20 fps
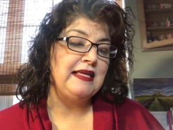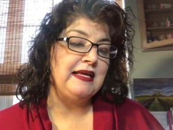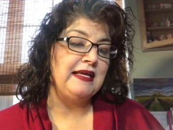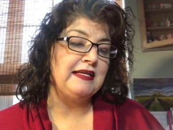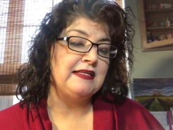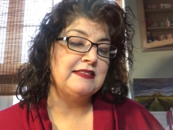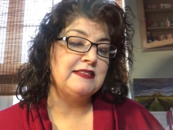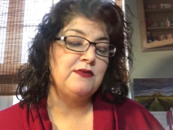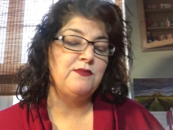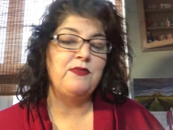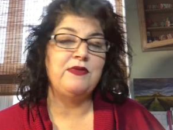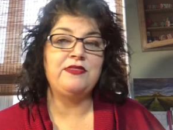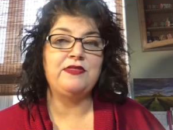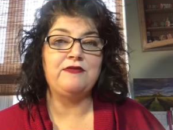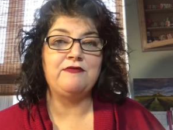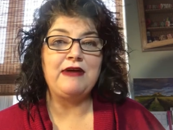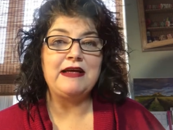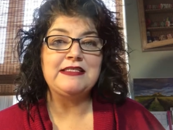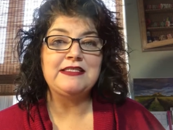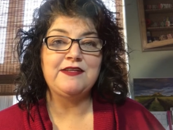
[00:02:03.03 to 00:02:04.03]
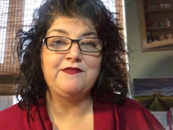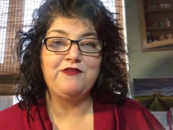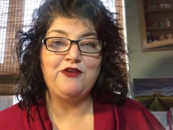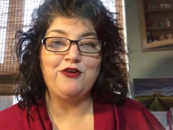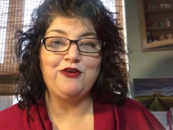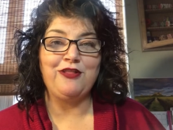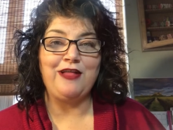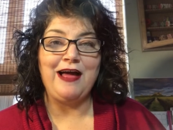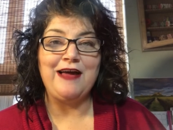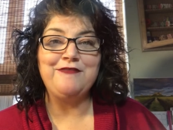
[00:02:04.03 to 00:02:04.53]
things with the rest of
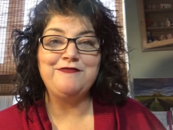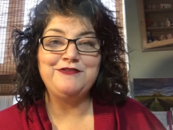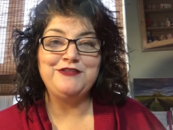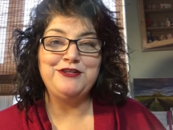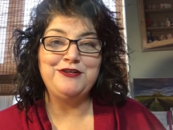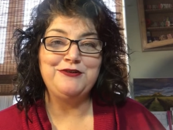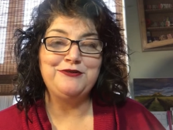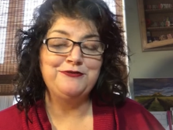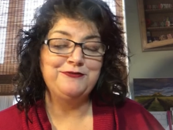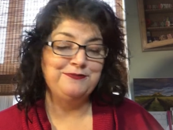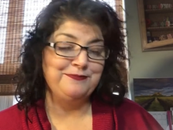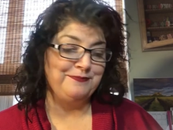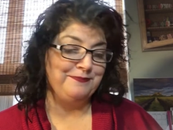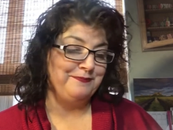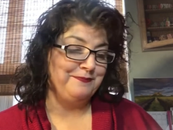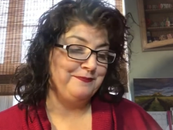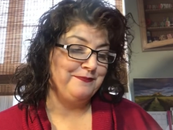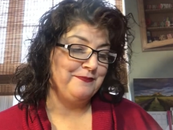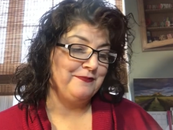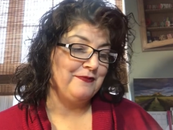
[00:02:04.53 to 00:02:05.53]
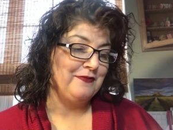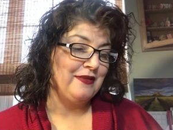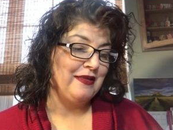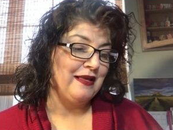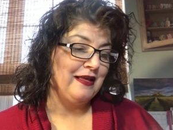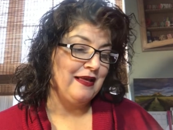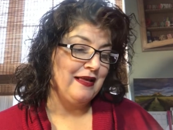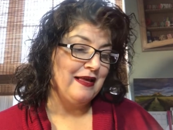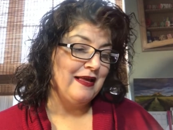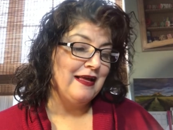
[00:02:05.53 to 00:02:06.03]
your life, too.
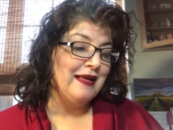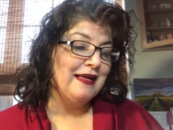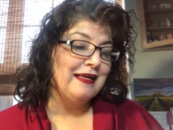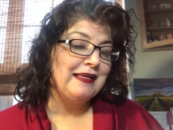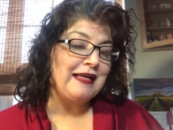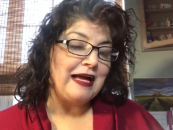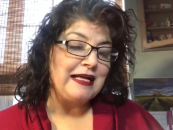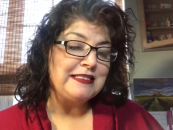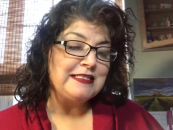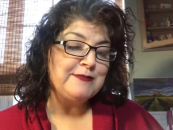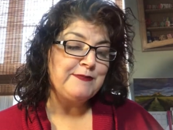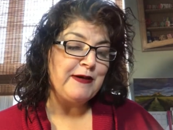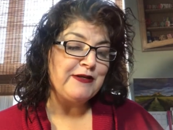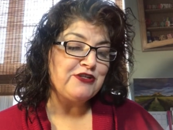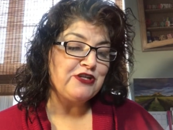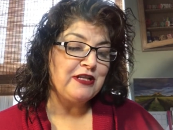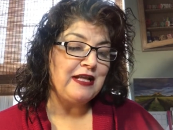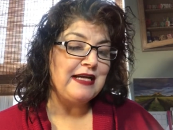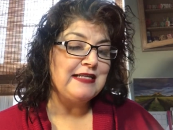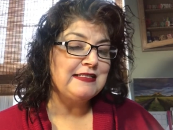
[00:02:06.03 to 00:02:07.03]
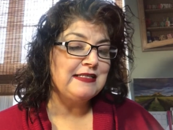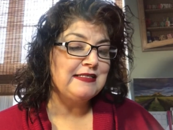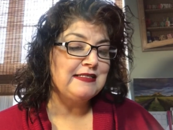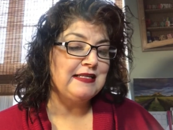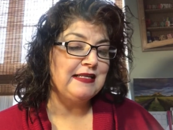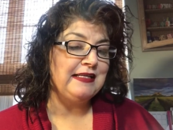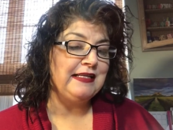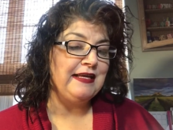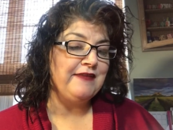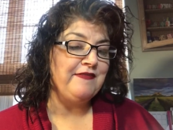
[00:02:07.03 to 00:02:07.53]
God
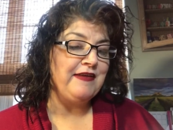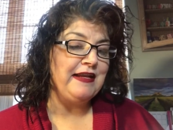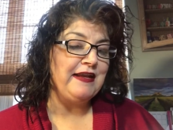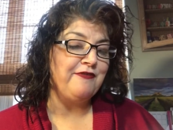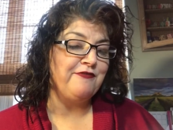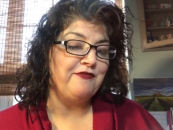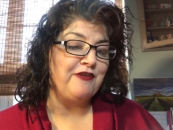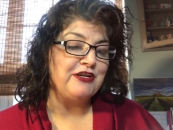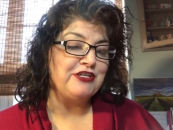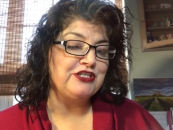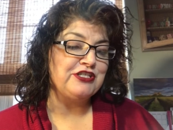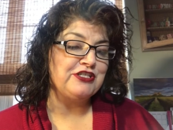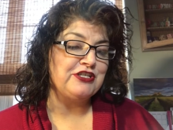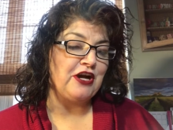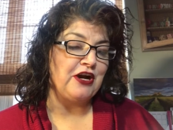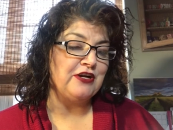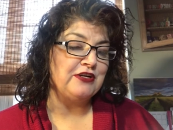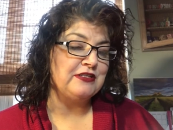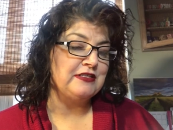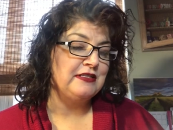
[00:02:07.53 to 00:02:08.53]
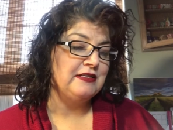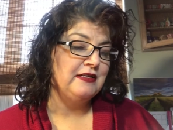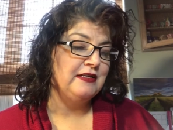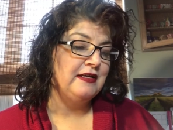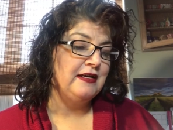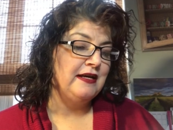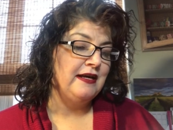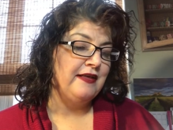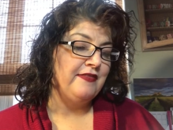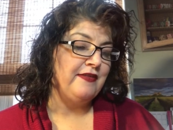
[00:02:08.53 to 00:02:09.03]
specializes in giving a fresh start.
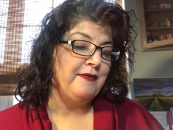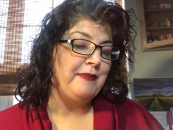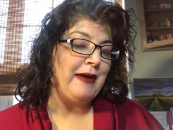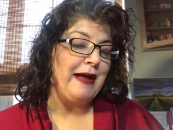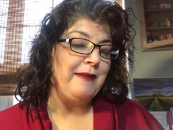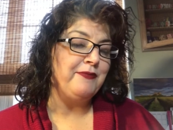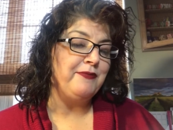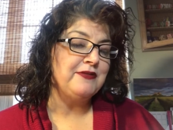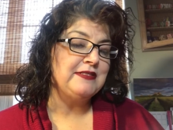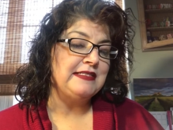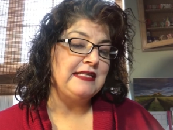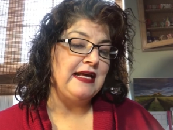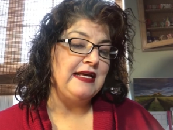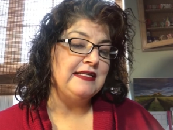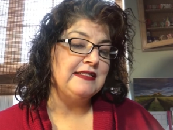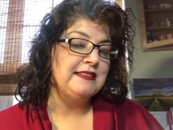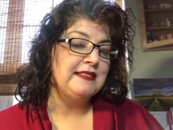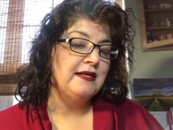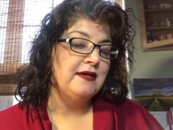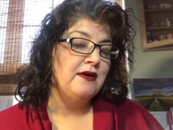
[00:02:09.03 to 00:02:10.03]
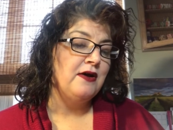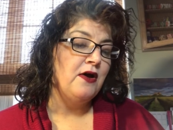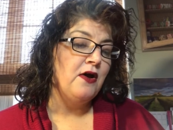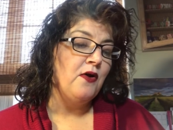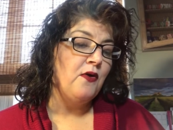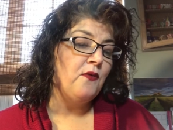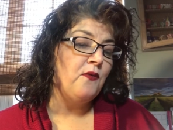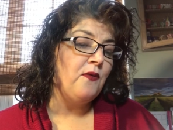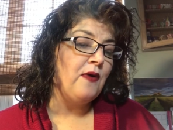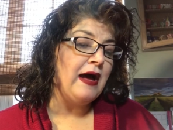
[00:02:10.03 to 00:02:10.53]
The Bible says,
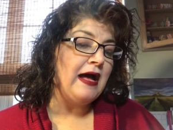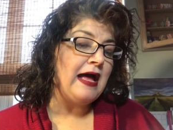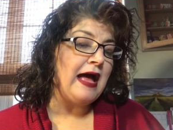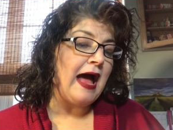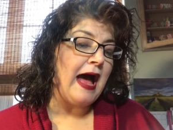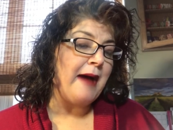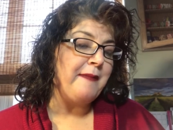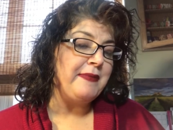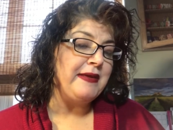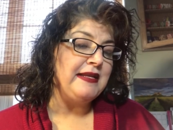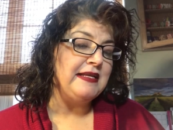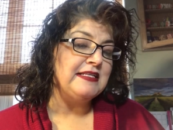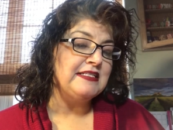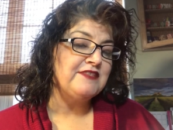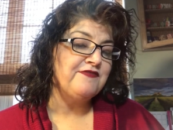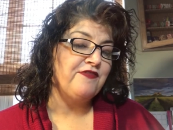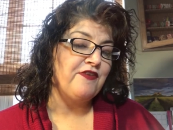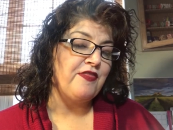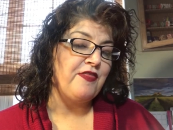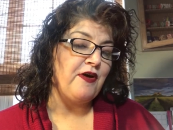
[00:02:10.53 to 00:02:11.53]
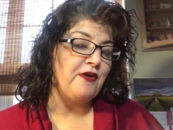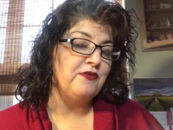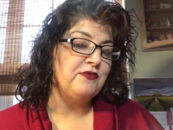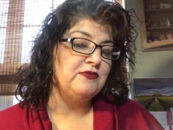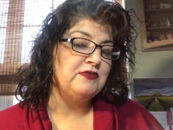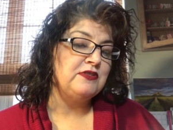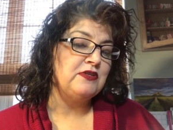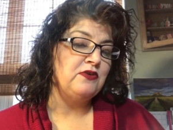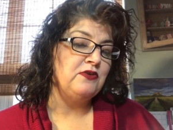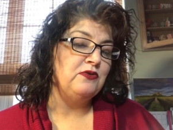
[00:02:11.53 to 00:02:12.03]
What happiness for
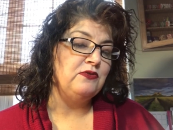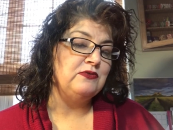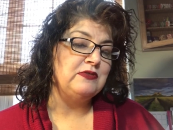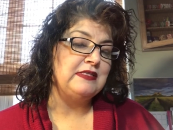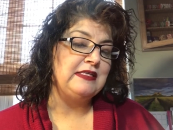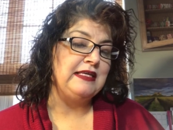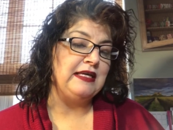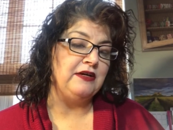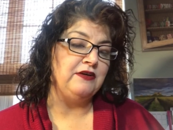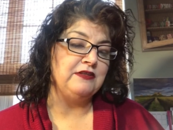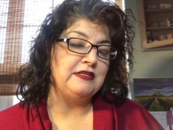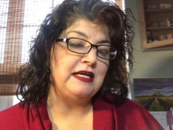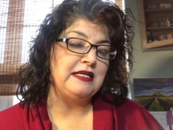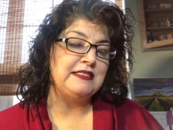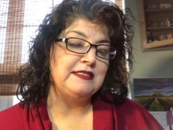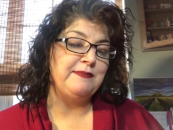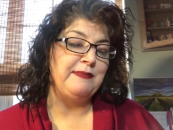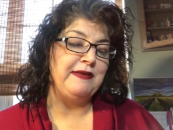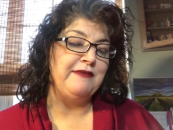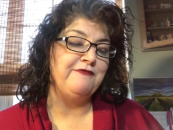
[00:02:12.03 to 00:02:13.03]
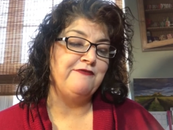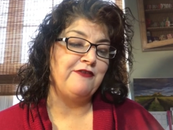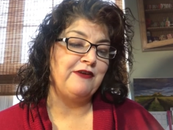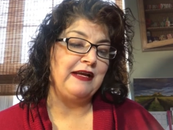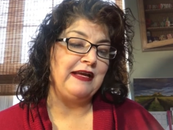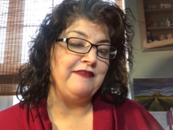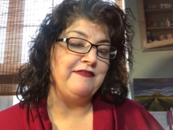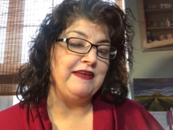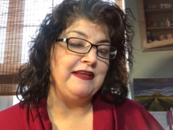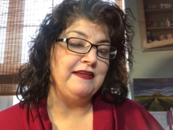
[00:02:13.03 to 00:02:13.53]
those whose guilt has been
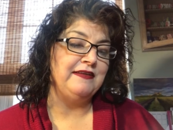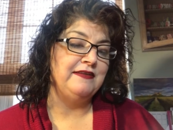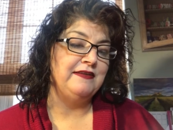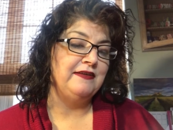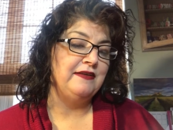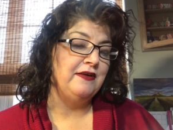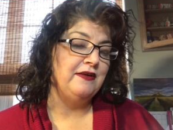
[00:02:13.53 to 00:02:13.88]
forgiven!